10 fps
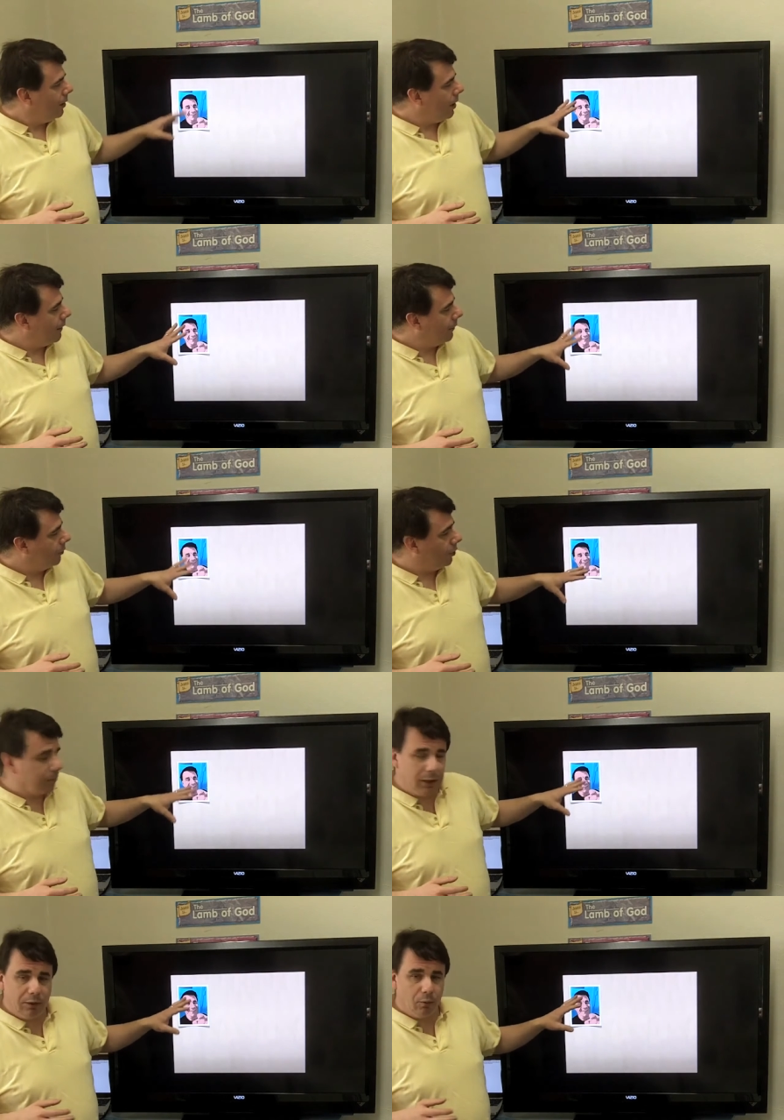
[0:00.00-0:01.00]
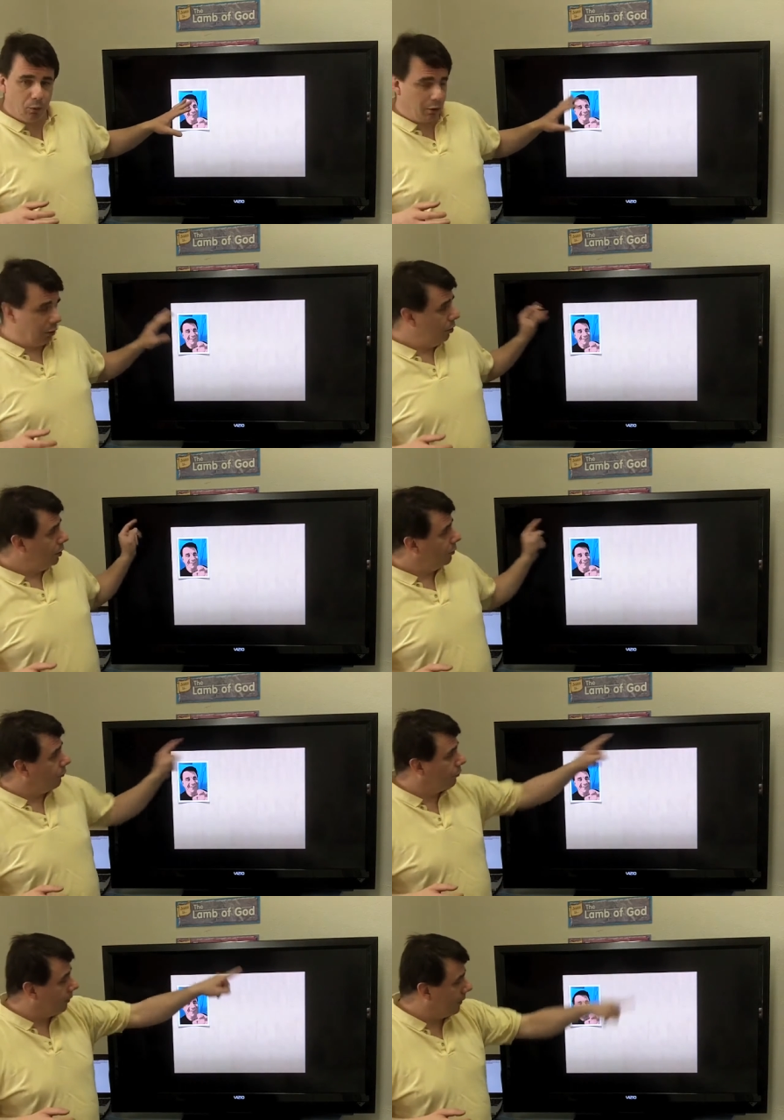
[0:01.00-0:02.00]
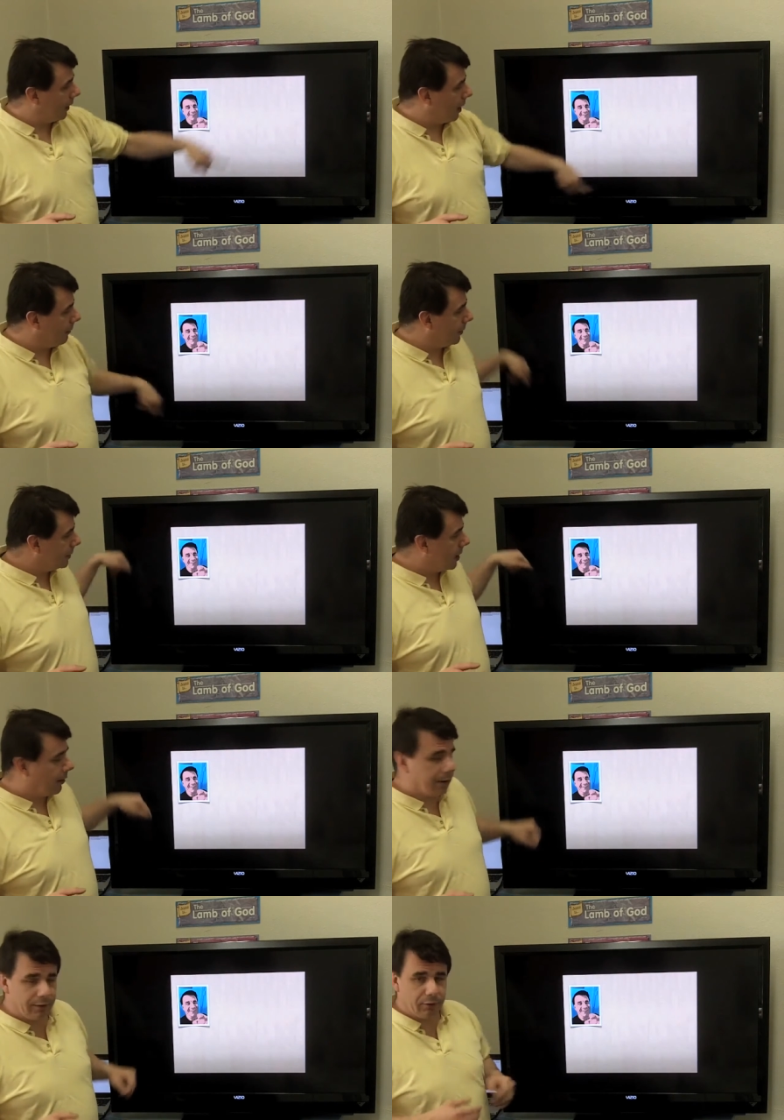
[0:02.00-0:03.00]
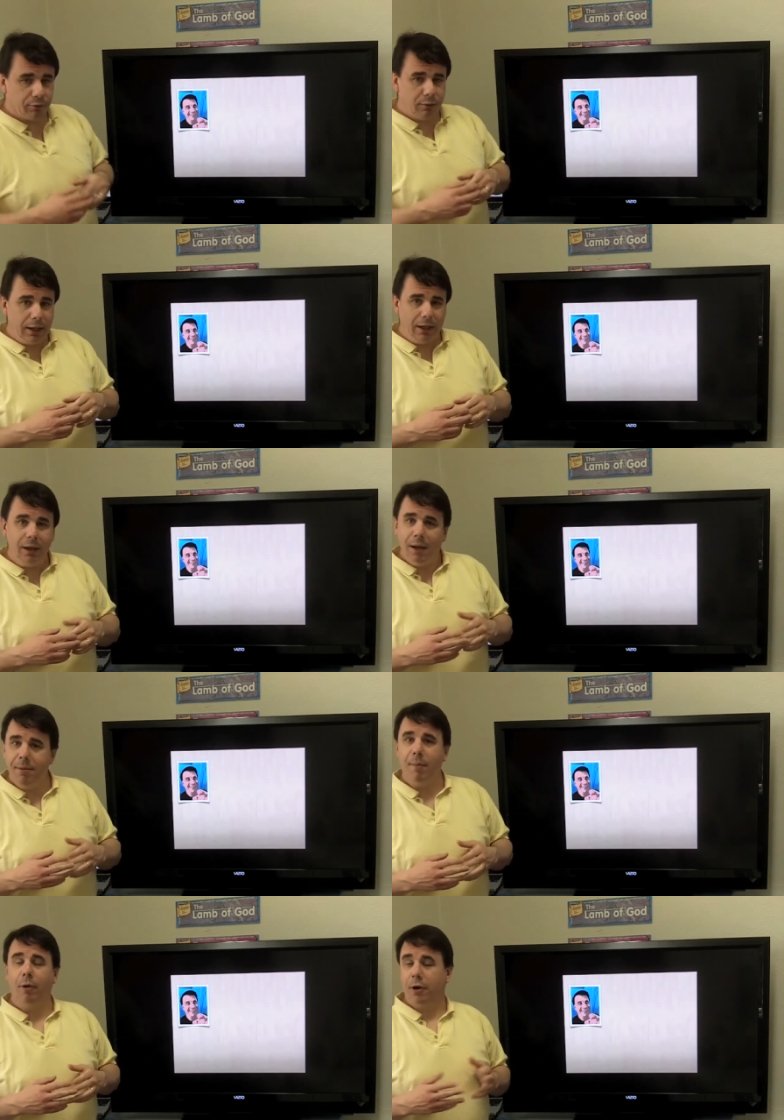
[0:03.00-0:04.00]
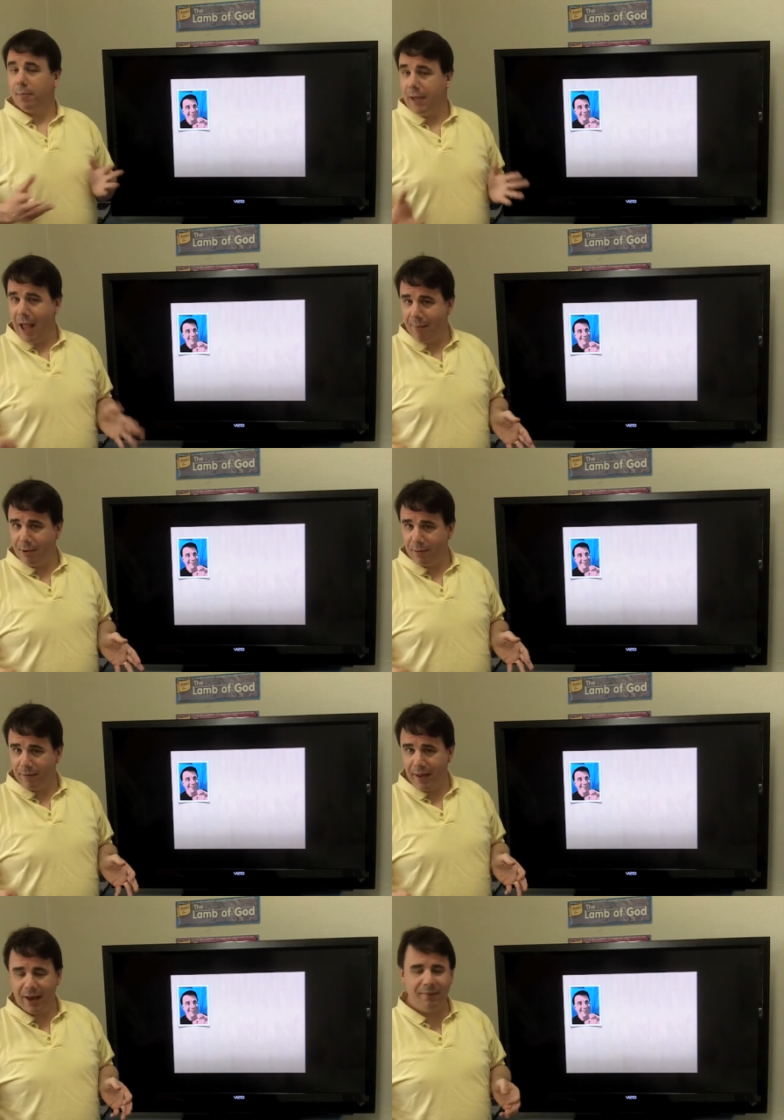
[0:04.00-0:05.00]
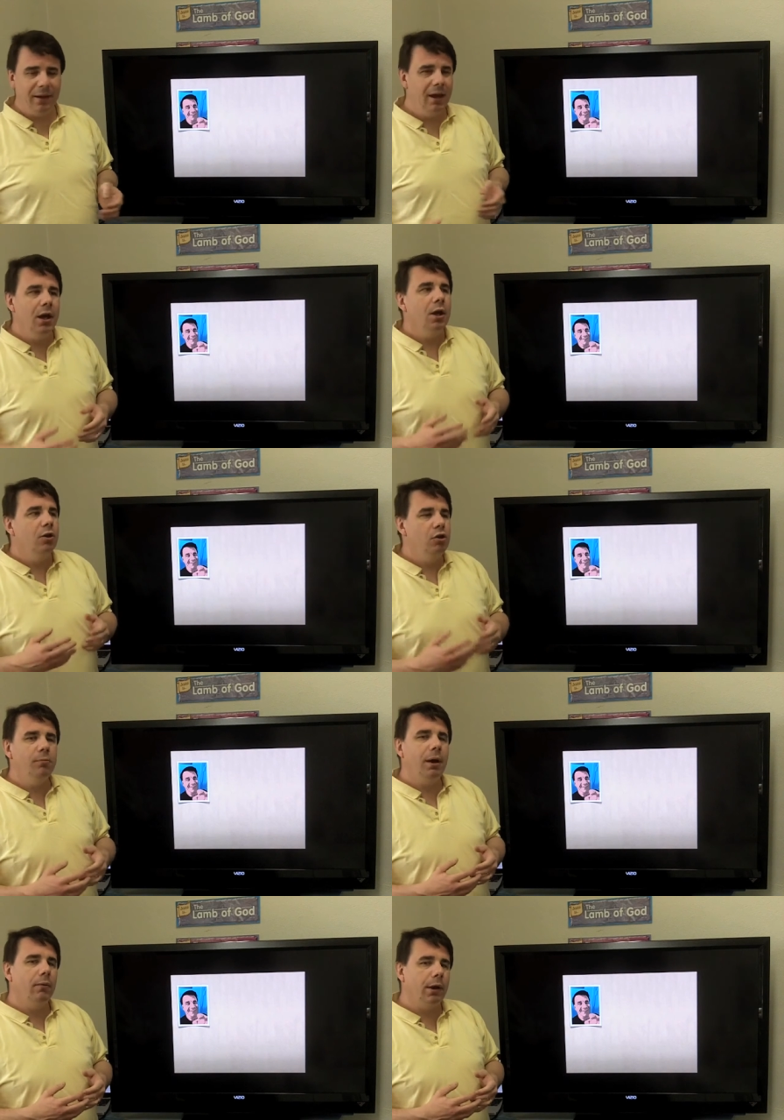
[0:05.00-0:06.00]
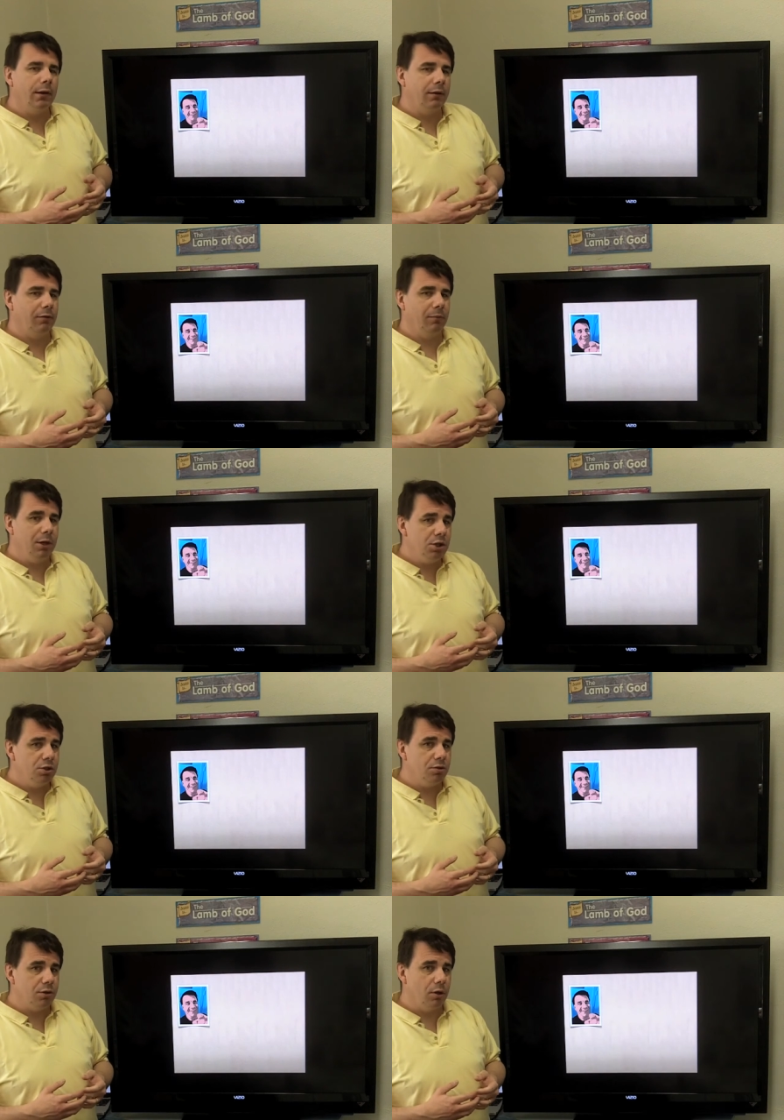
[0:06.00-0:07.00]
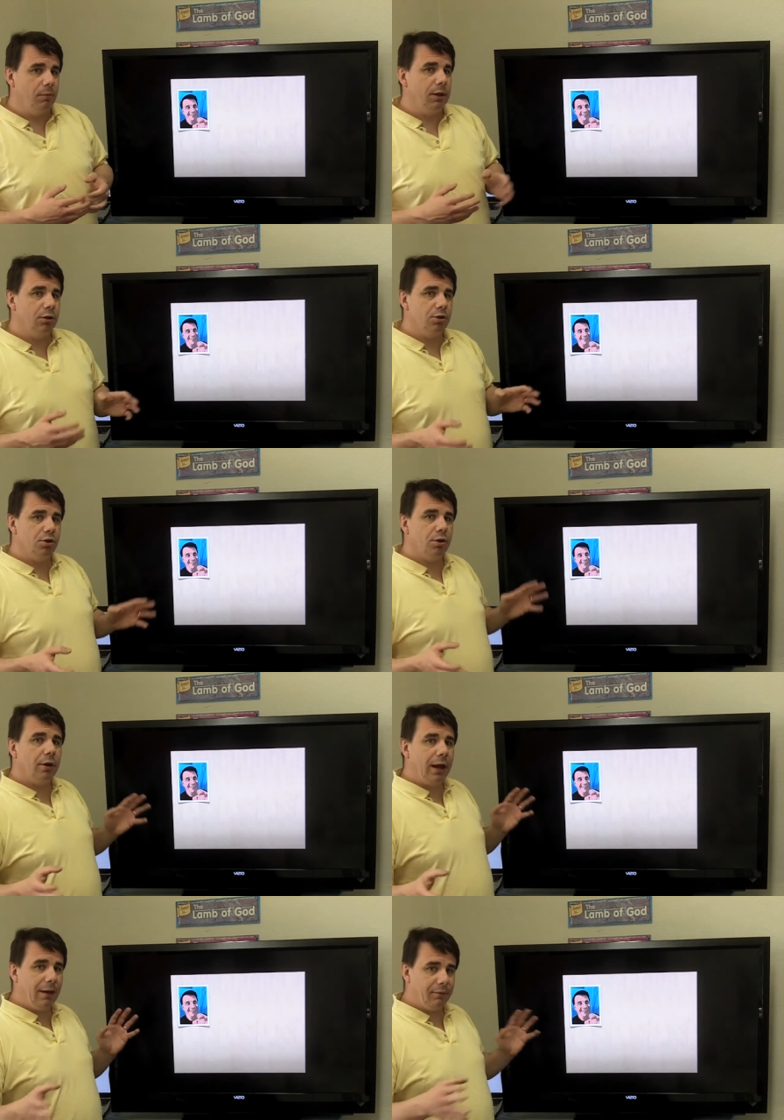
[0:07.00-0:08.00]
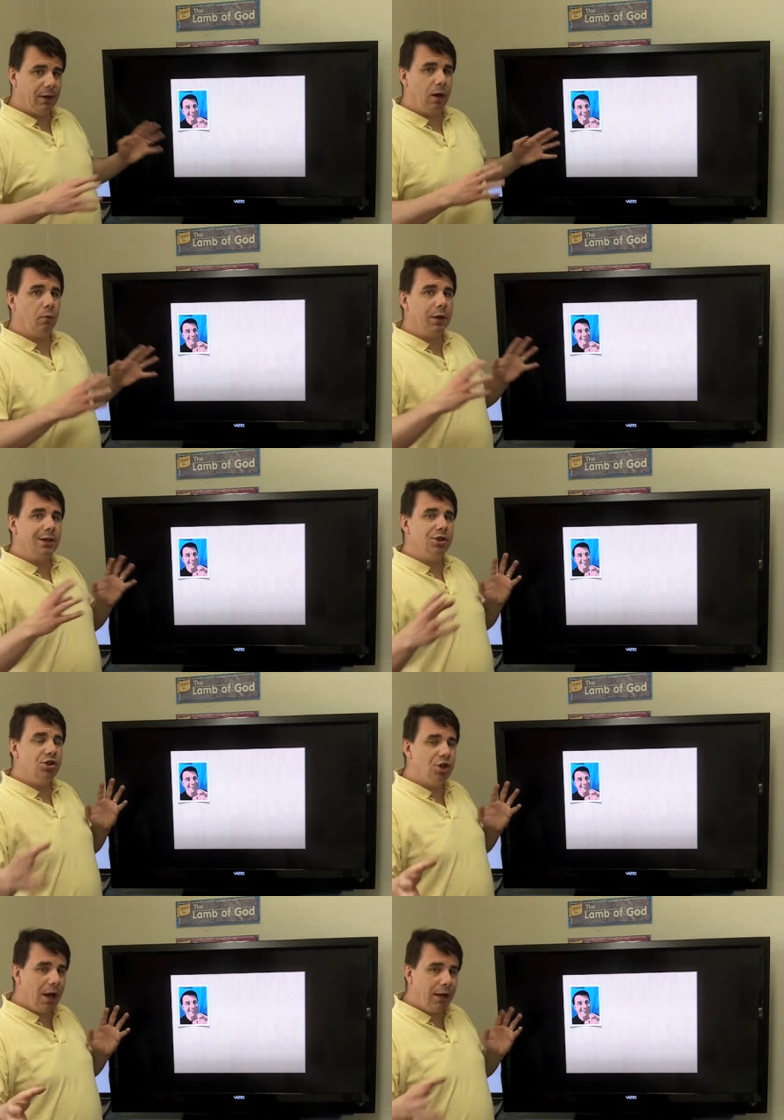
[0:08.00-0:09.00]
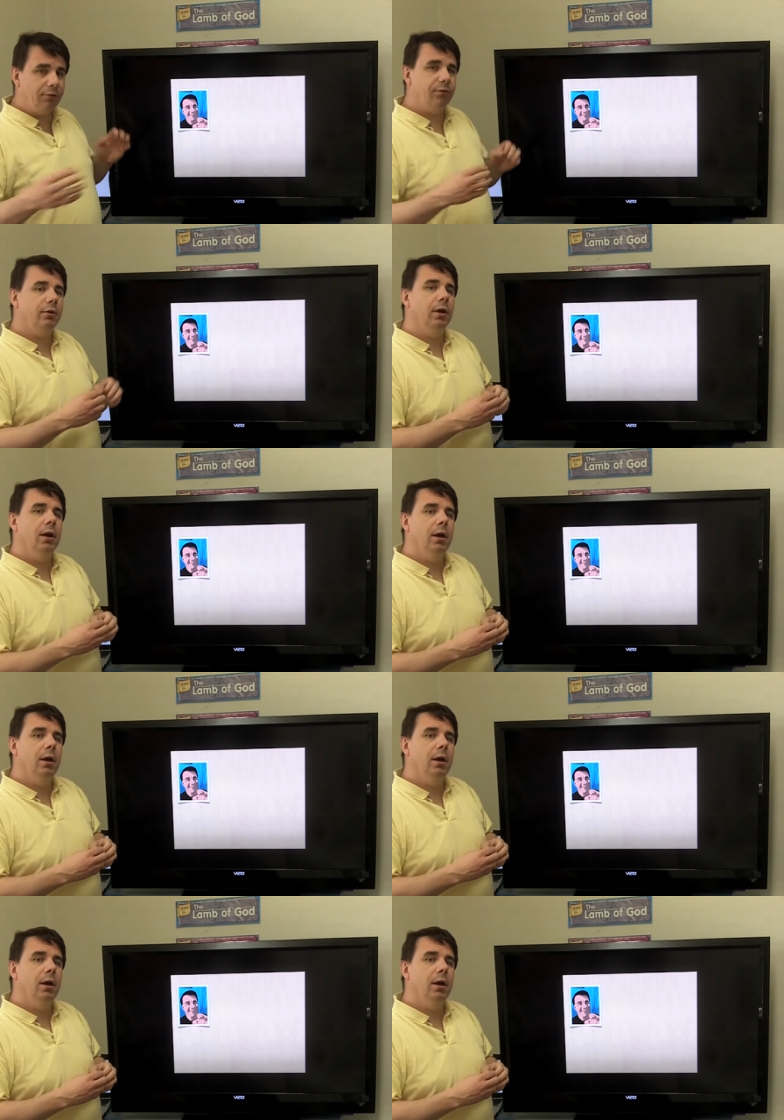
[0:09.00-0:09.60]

Now that's going to be really good because it's going to take up the entirety of the screen. People are going to be happy with that. You might run into some issues though because you're going to have to now readjust